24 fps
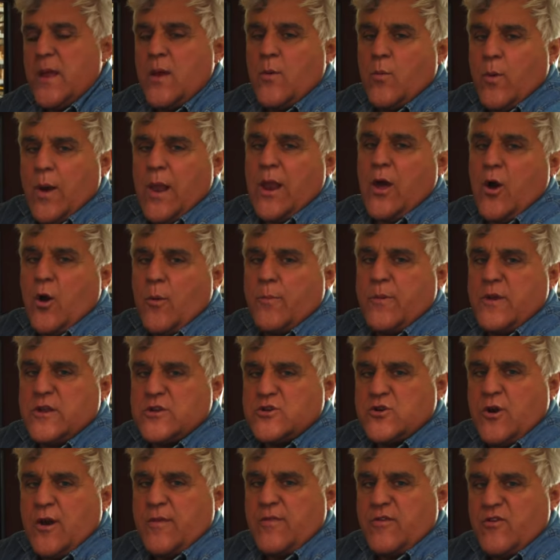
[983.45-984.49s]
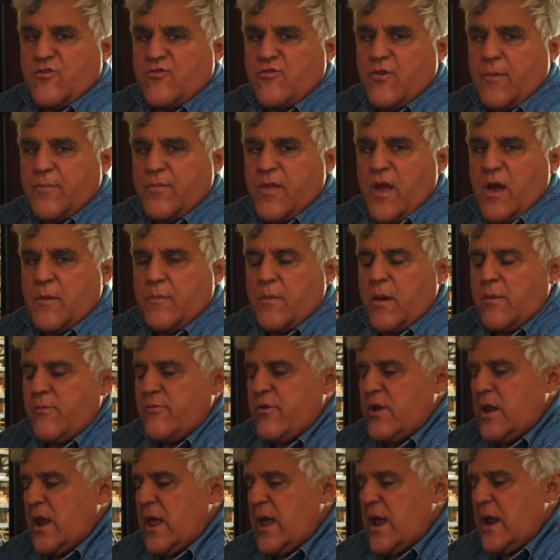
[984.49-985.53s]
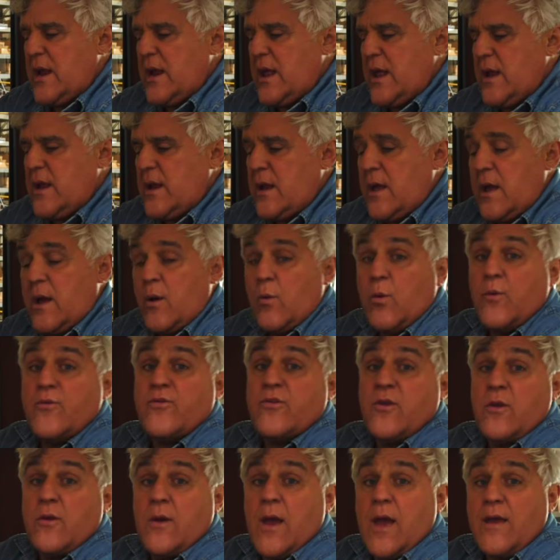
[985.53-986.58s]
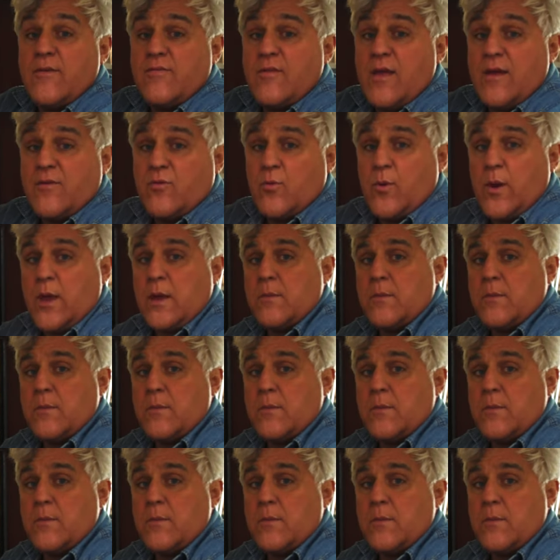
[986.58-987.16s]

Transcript: Well, I hope you enjoyed this trip down memory lane, and uh, we'll see you guys next week.